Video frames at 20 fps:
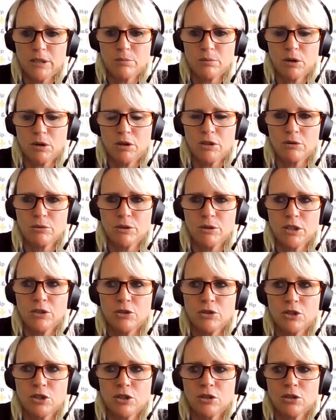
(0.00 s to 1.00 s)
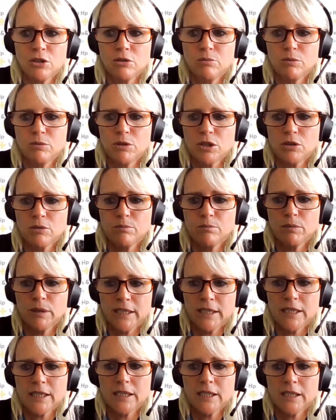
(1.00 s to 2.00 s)
to partner with you to
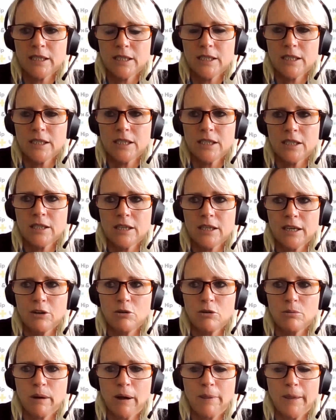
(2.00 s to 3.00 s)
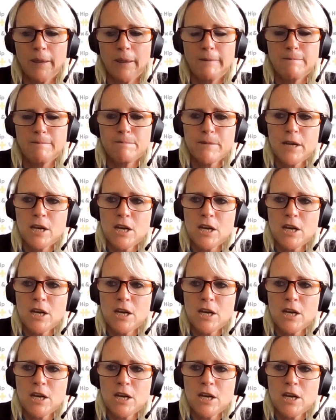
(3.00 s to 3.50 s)
listen and to hear about that.